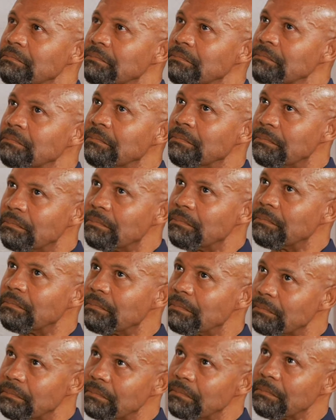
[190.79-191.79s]
Mm.
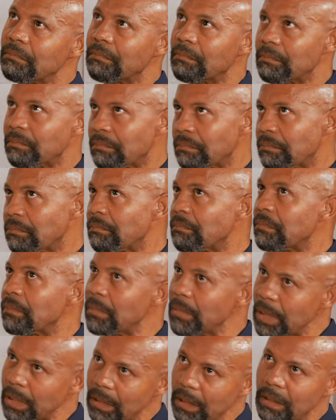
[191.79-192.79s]

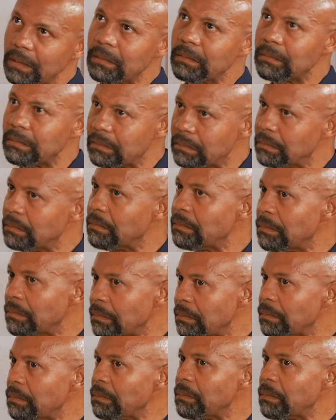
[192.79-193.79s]
Yeah,
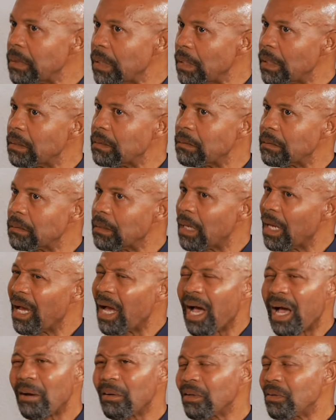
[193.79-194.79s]
yeah.
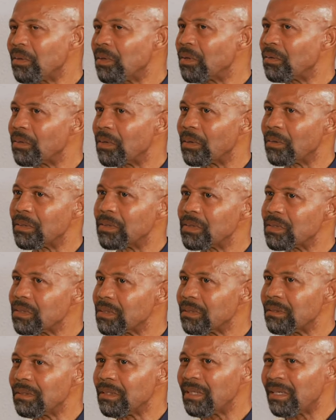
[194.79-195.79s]
I don't know. It's
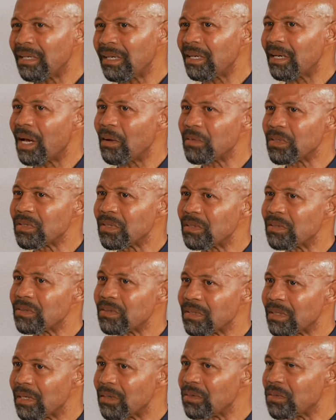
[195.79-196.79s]
yeah. I would say the
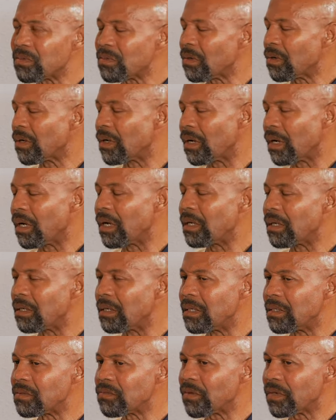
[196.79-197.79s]
standards are high
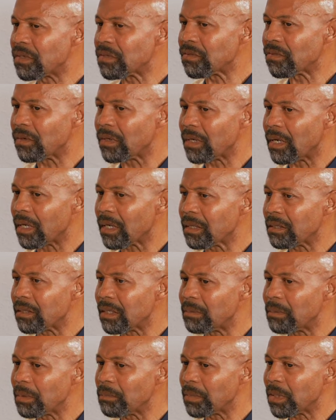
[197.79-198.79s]
as far as for
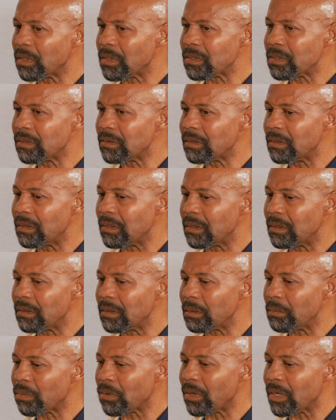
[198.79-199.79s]
academic because it, uh,
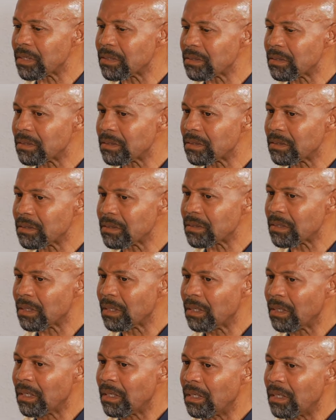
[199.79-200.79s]
the process is
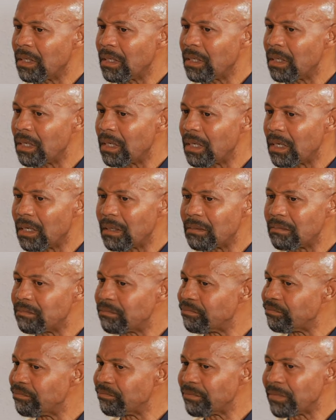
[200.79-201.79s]

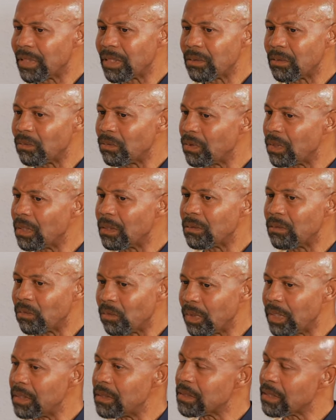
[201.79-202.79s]
um, it it
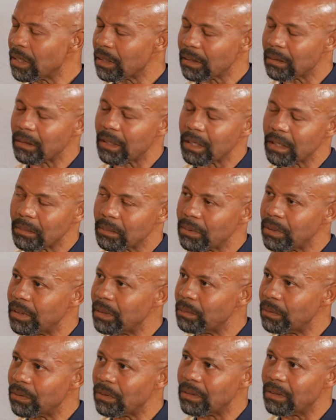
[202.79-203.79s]
weeds out a lot of
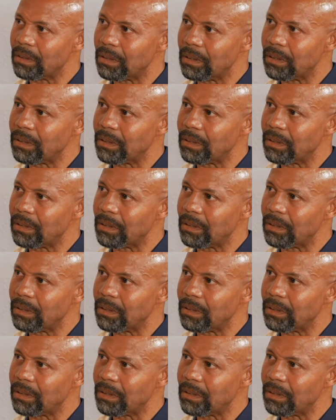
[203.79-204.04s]
people.